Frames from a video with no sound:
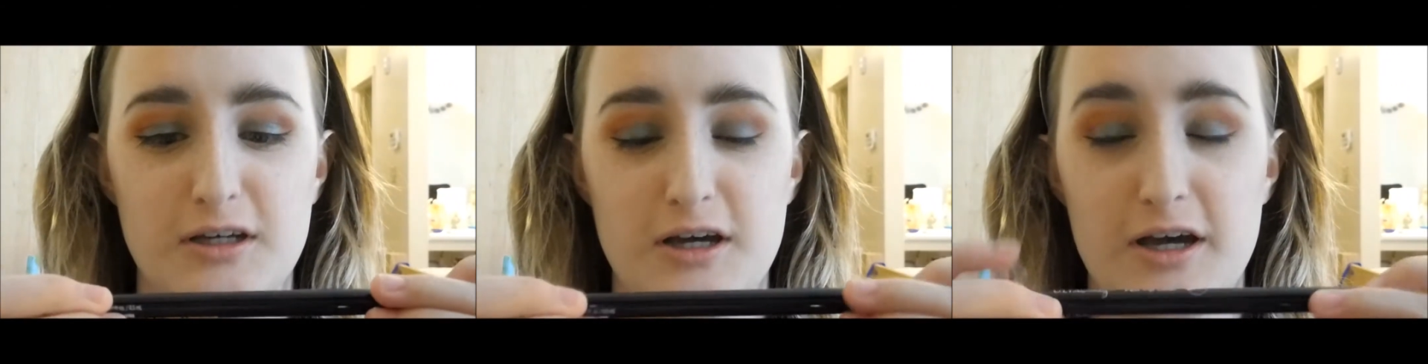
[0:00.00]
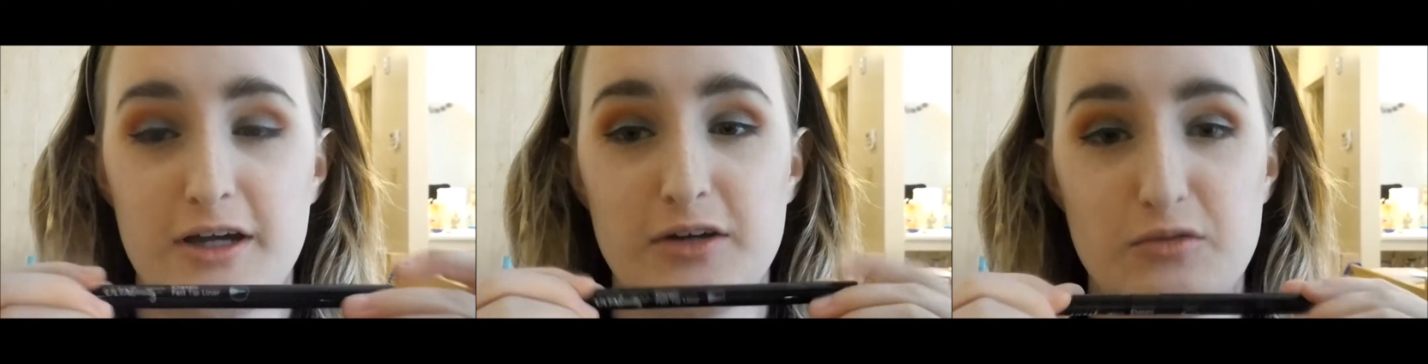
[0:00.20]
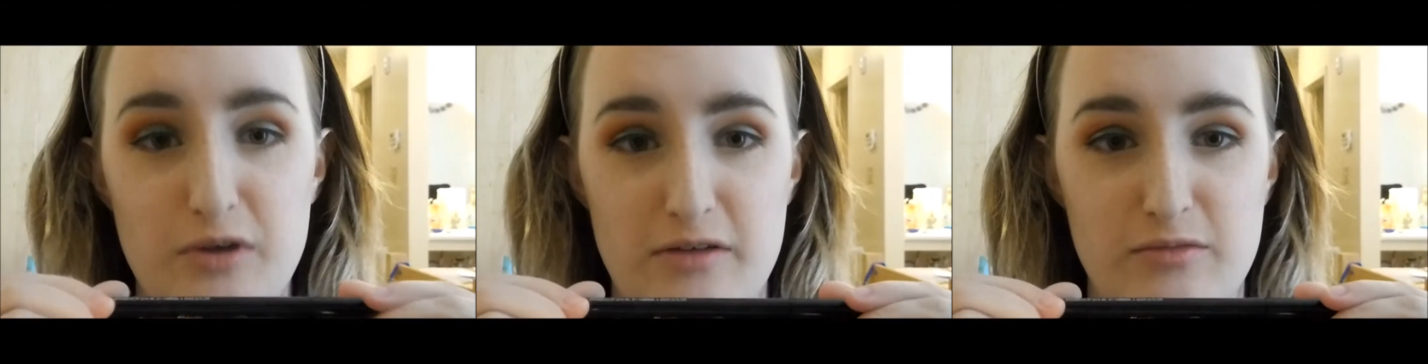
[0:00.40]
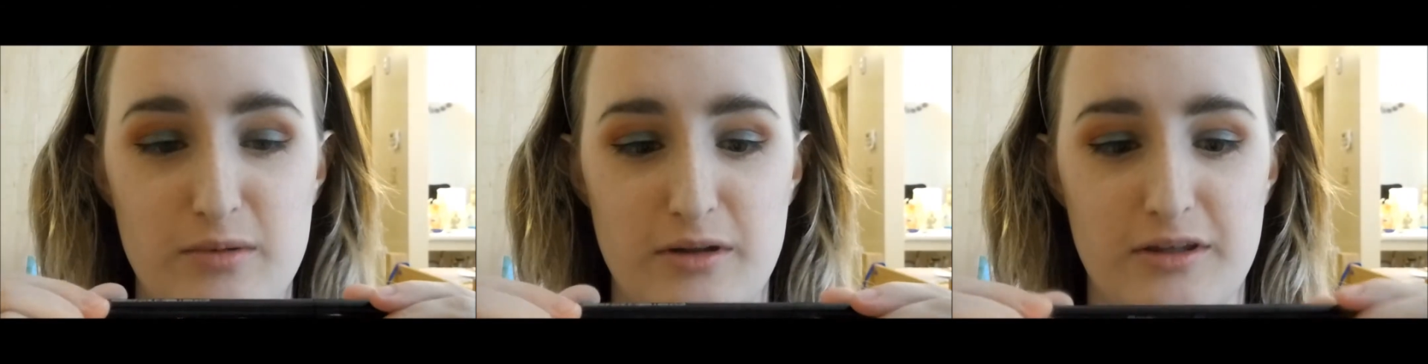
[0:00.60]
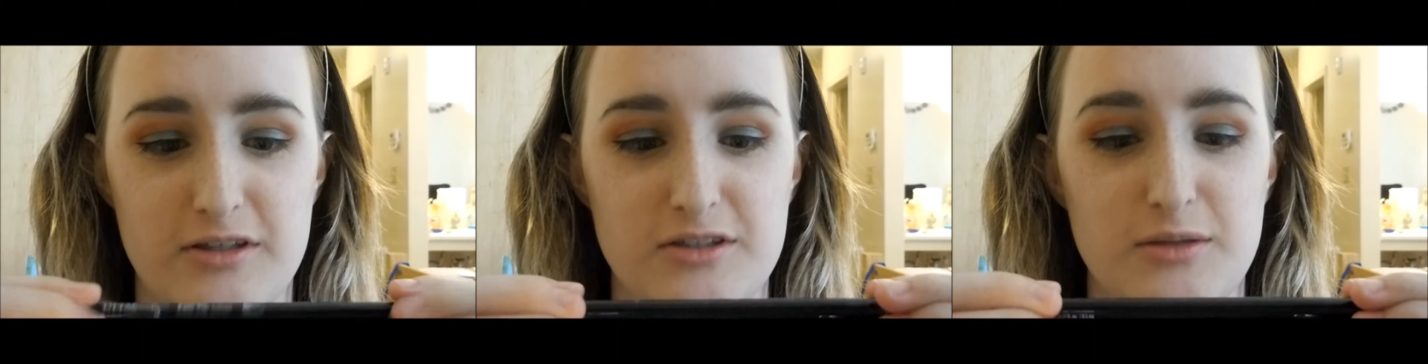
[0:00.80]
I could rave
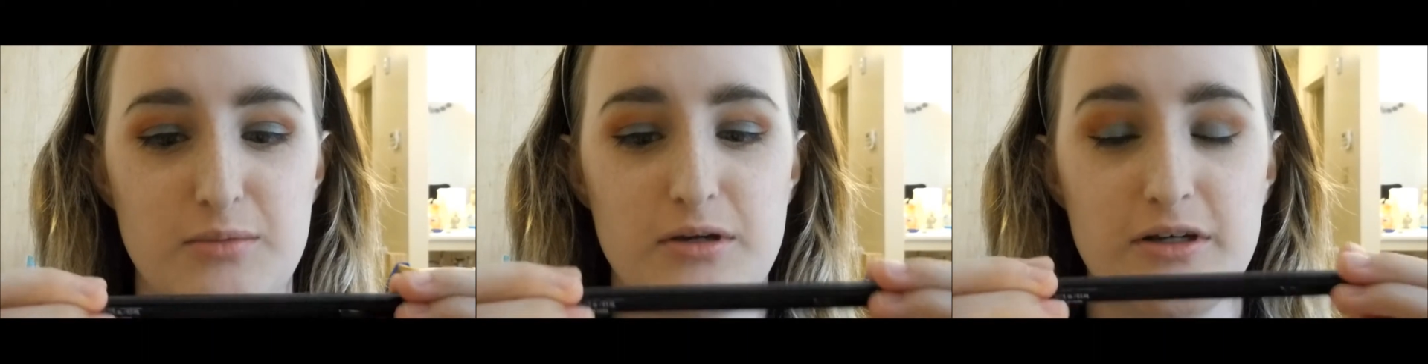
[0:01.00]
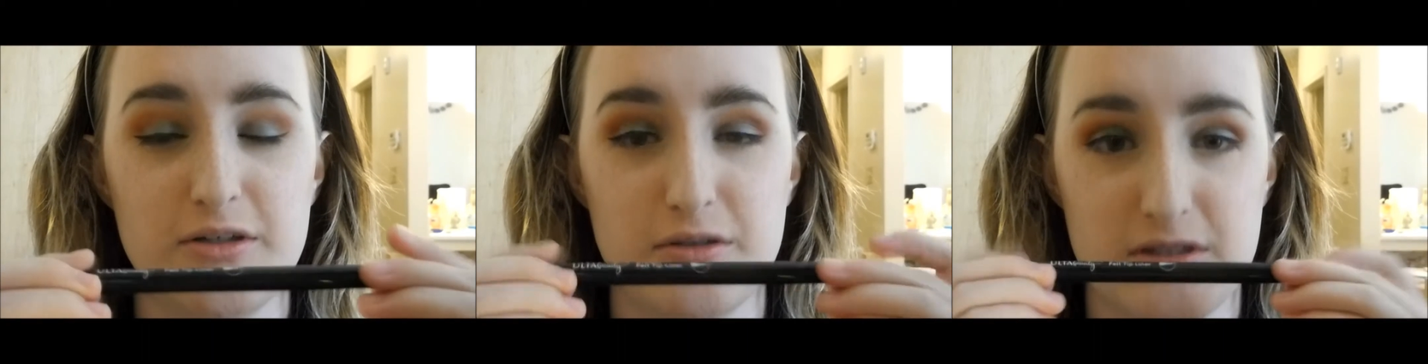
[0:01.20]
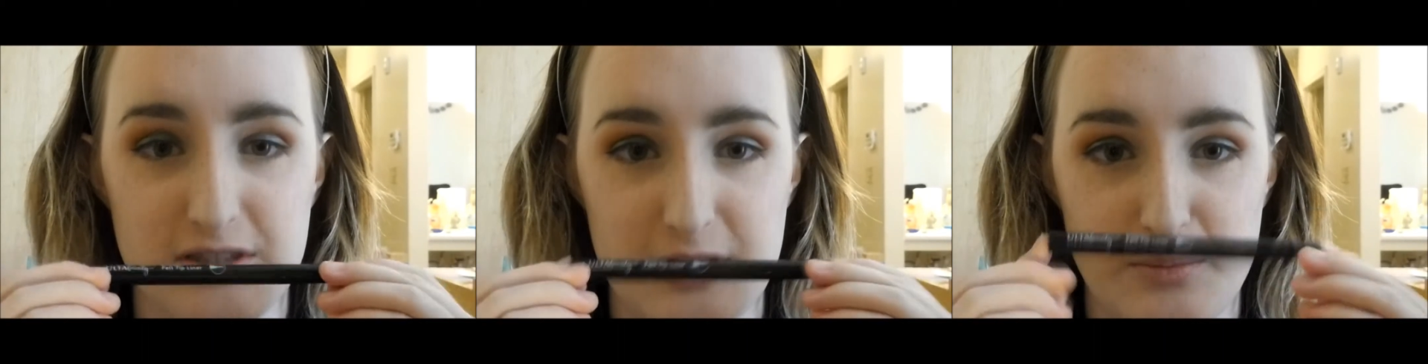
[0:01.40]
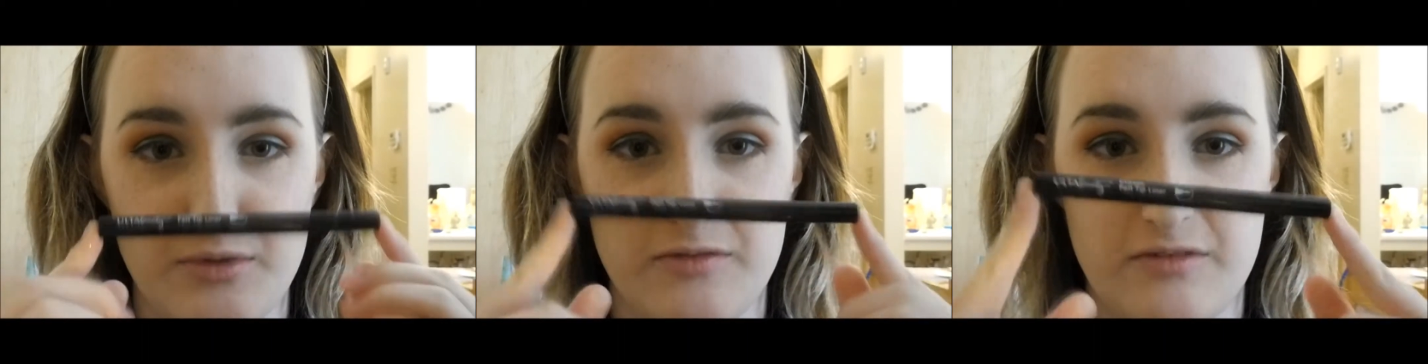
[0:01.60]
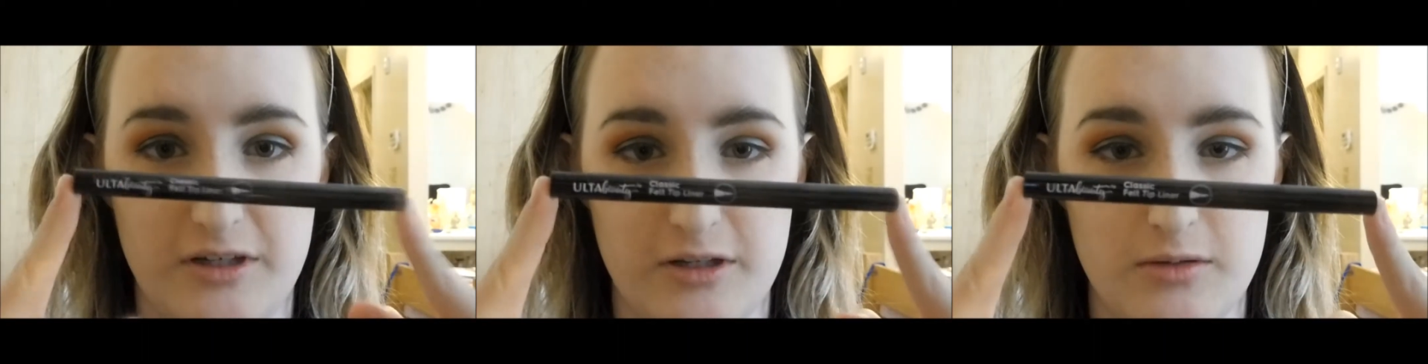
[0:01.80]
about this. I'll probably do a
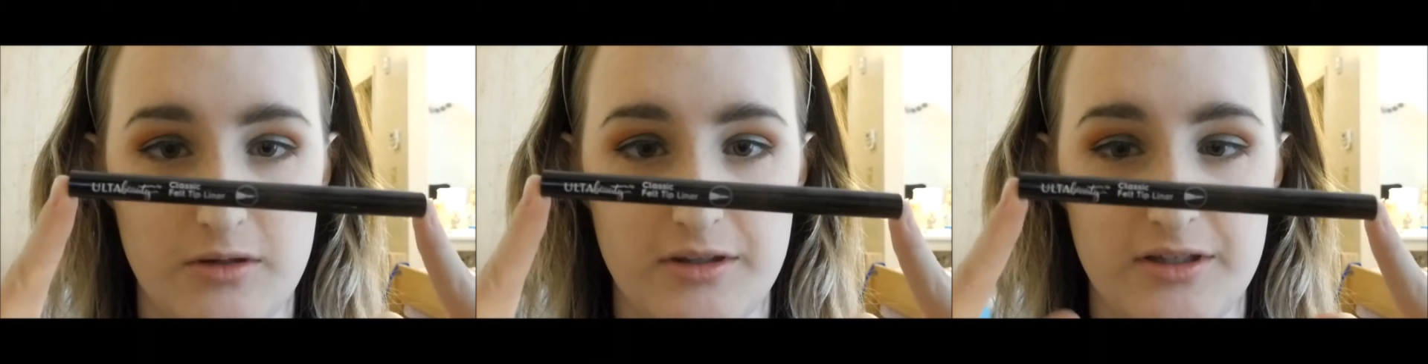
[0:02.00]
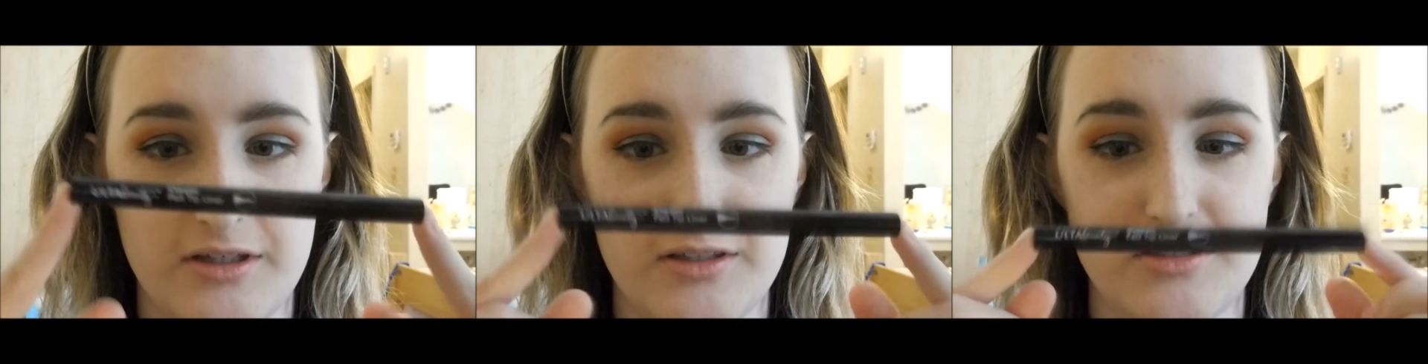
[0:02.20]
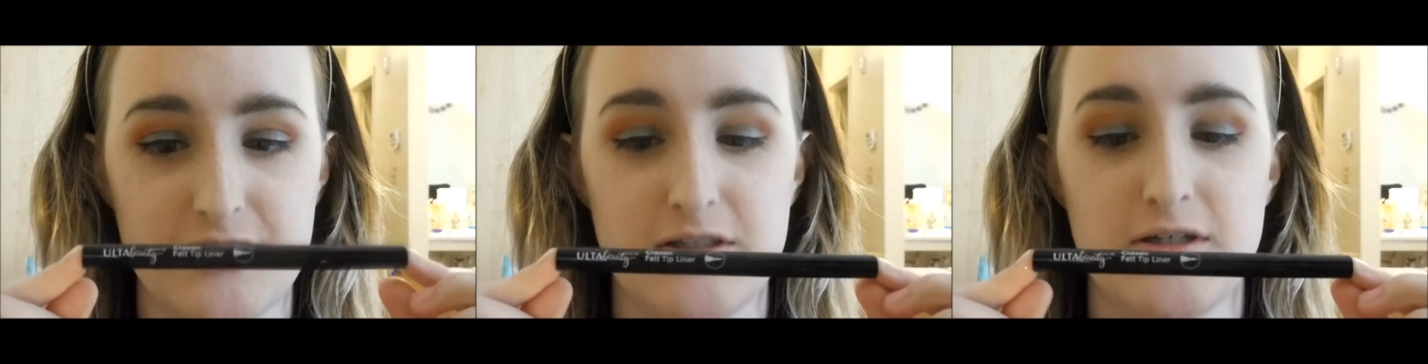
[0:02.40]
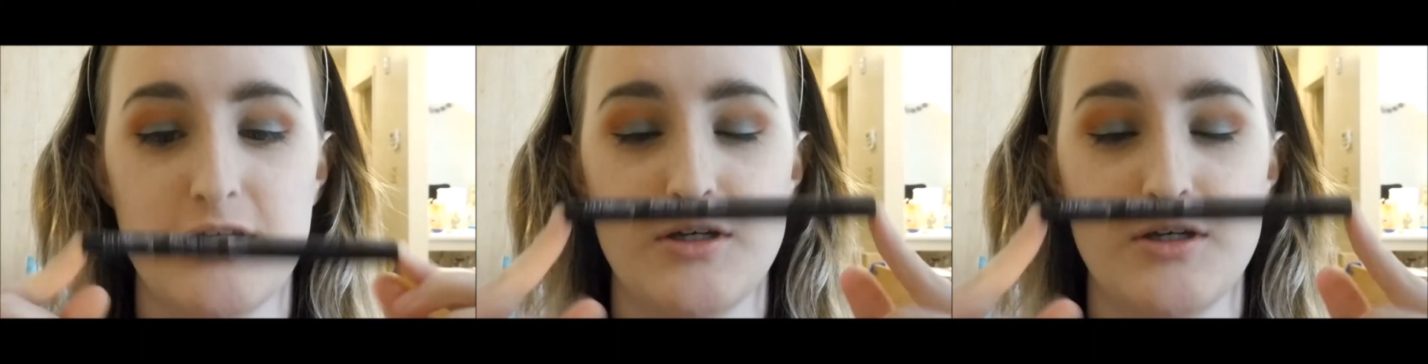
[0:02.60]
separate video on this.